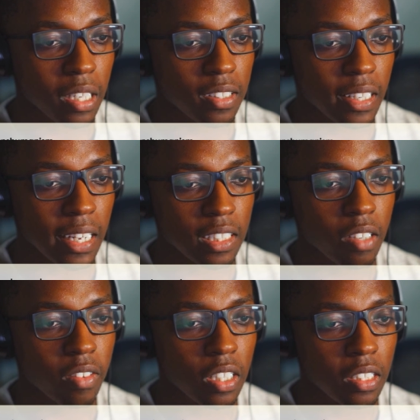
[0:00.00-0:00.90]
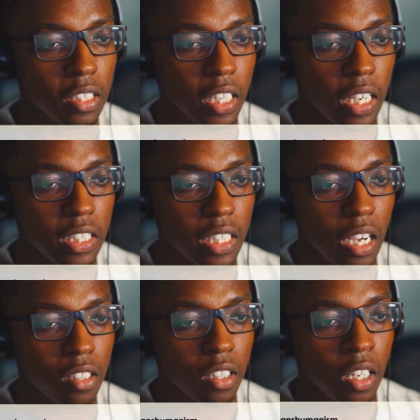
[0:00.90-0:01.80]
to change
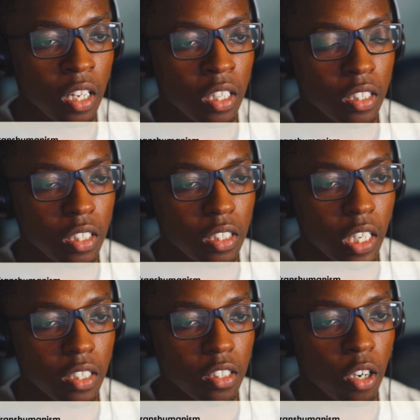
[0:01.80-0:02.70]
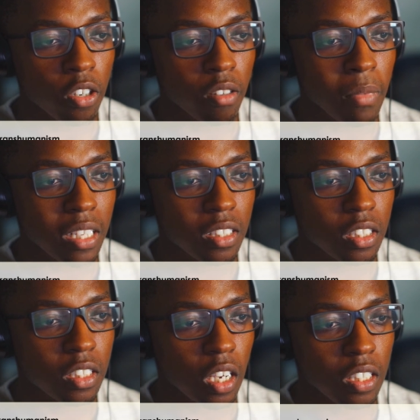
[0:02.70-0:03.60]
the tone of message on the spot